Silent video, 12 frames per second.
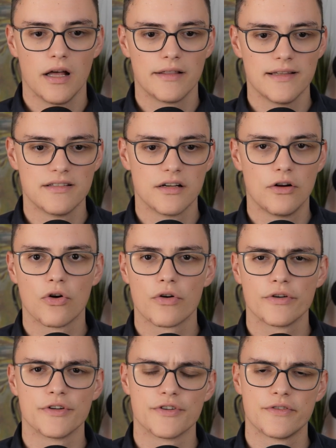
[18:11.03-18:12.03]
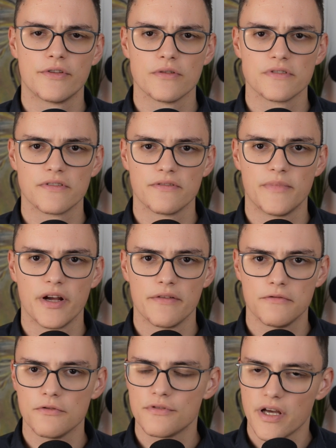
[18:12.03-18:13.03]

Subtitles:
at least the cornerstones of my full